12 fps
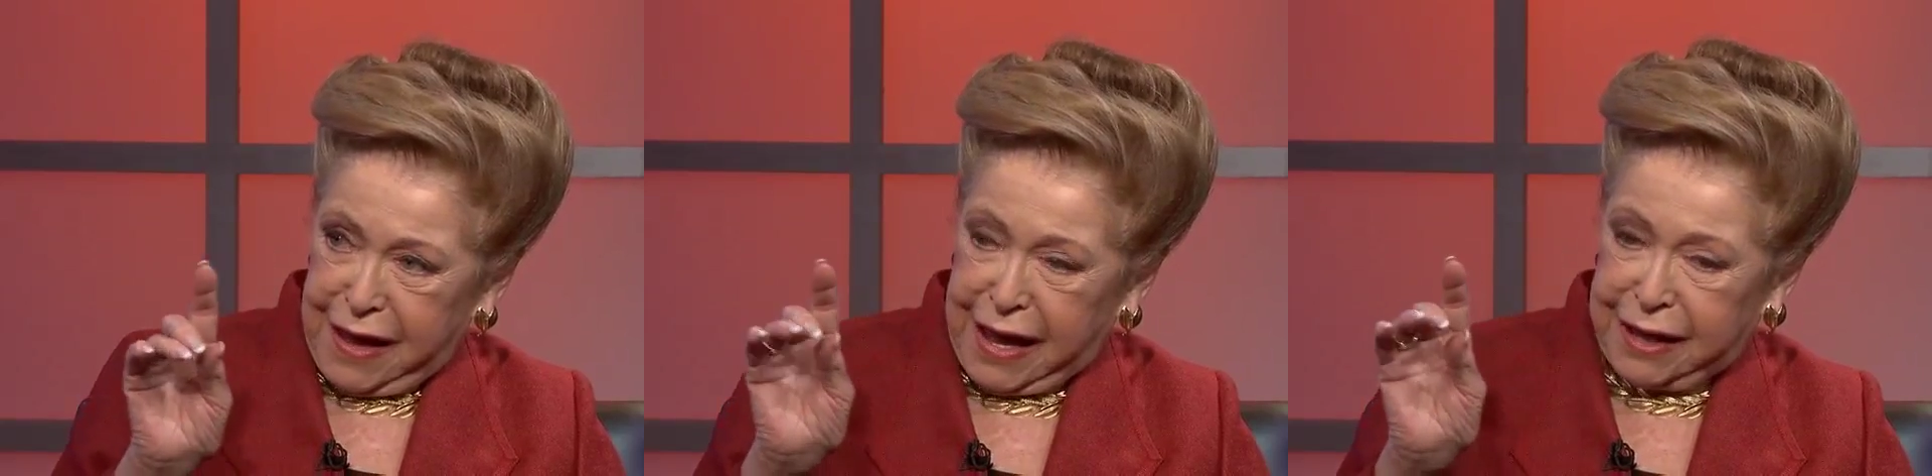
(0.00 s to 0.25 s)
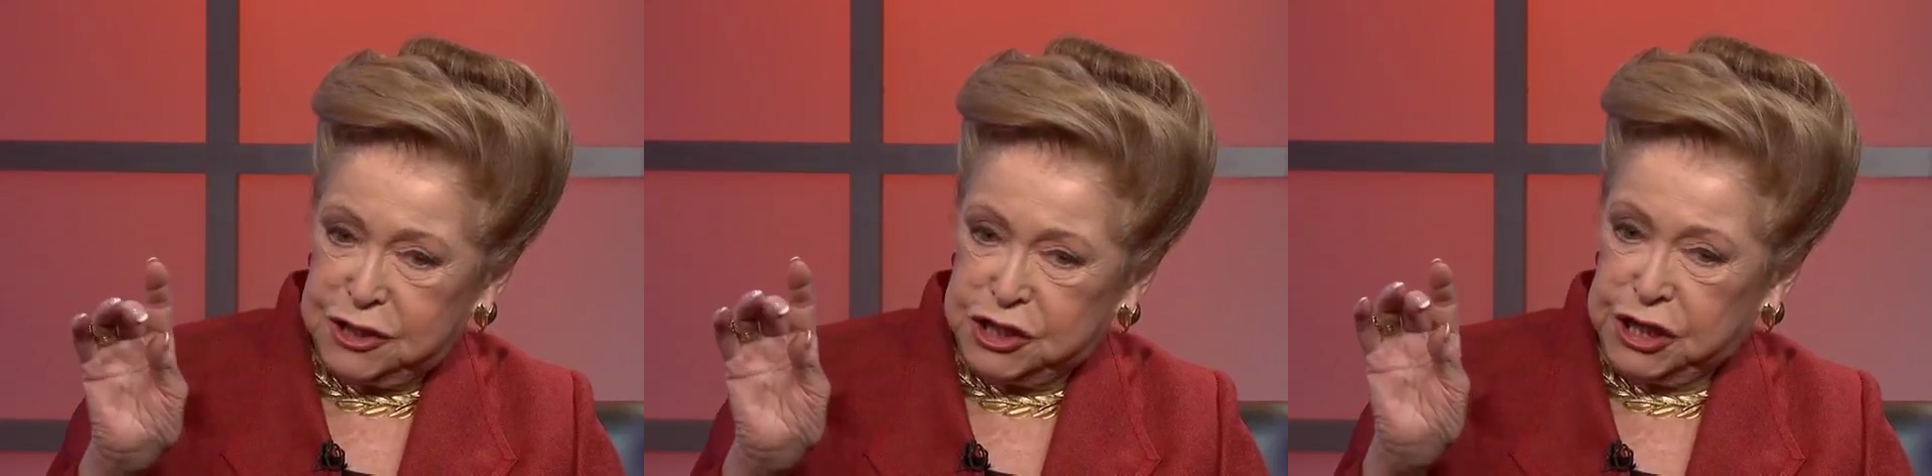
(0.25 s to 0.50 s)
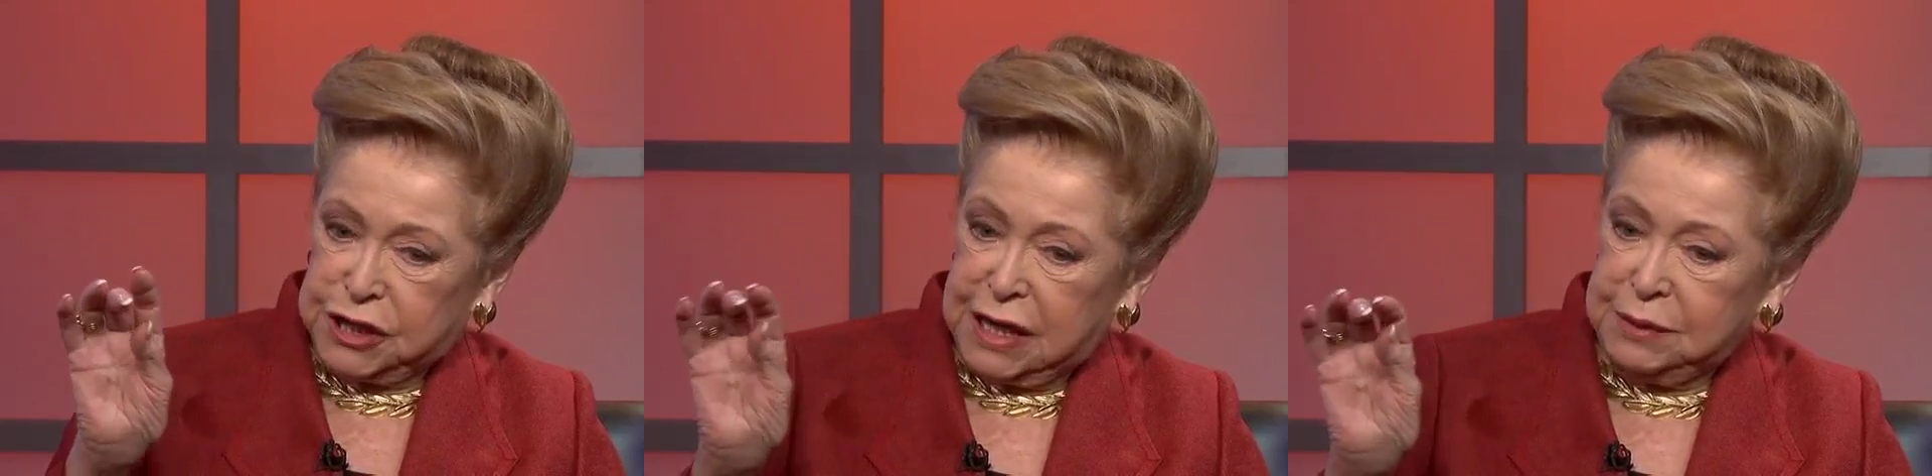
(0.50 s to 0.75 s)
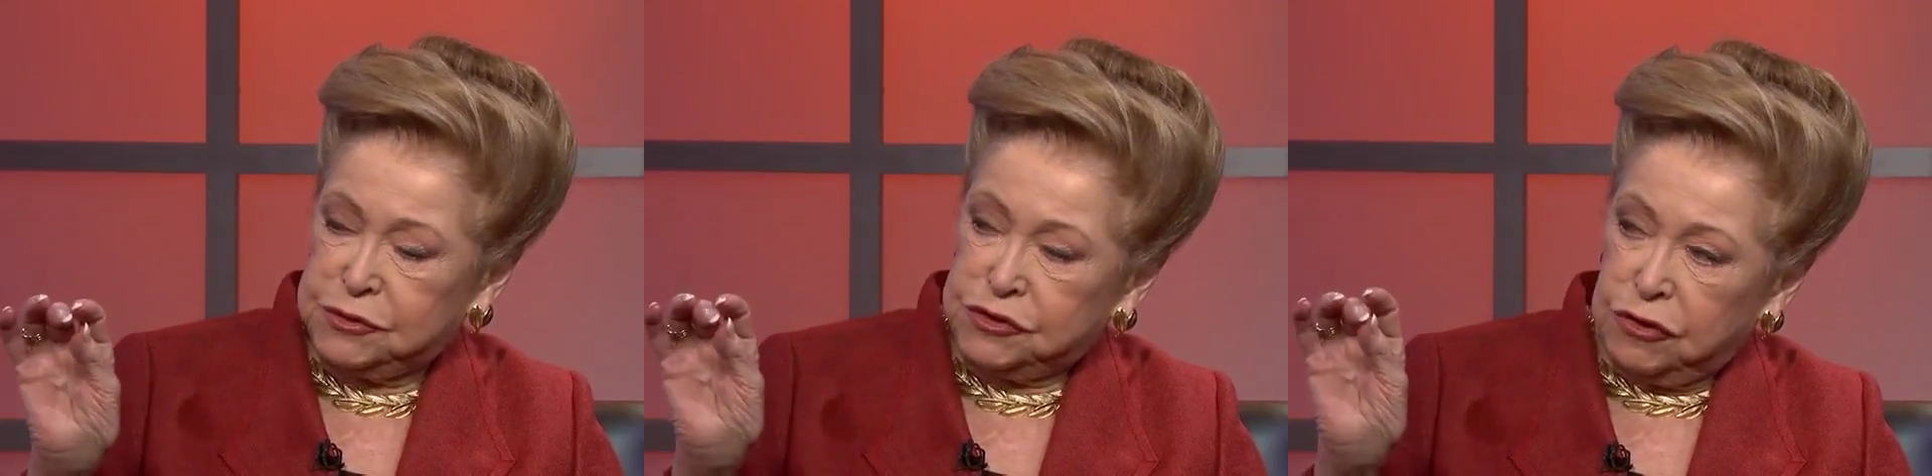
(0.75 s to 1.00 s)
and she
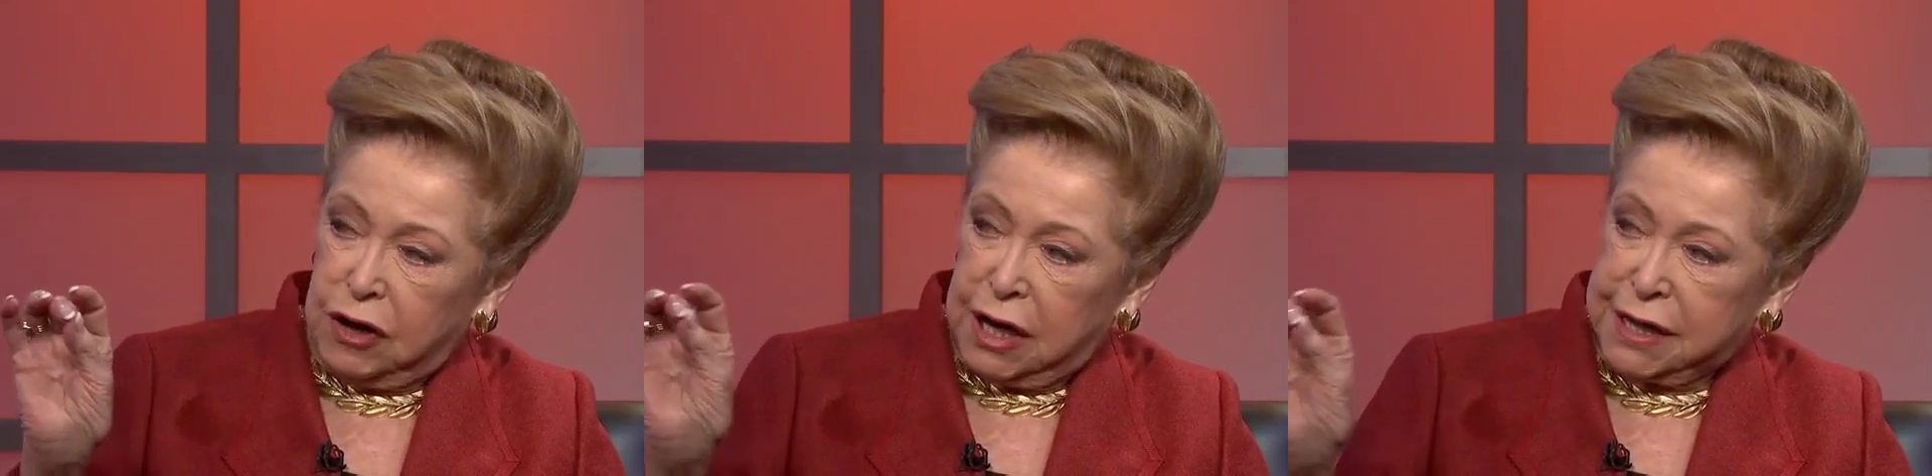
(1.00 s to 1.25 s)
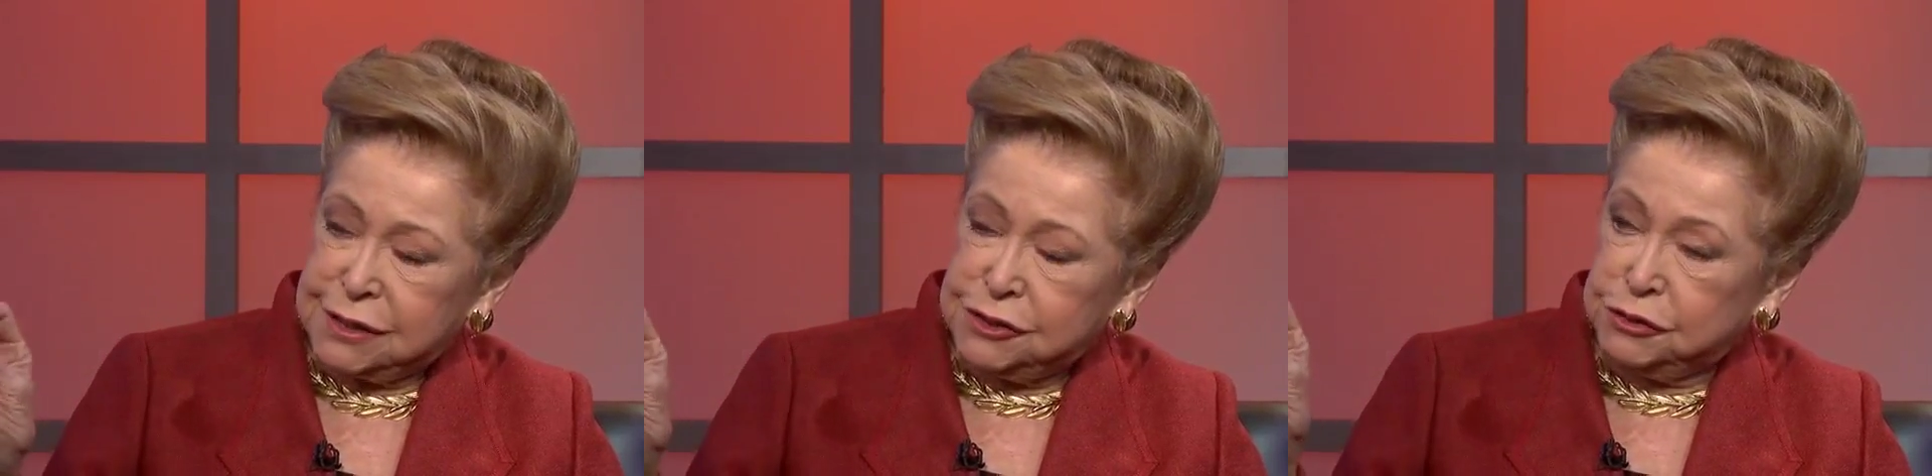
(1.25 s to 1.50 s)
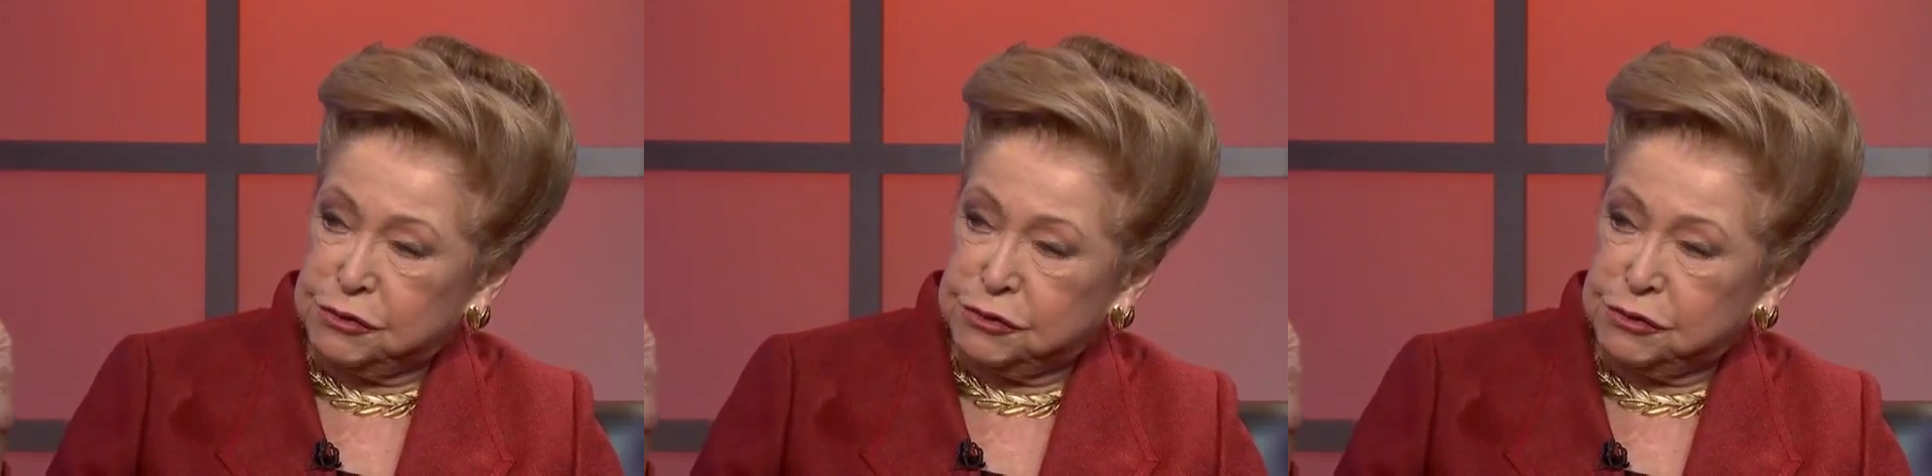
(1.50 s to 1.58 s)
keeps trying to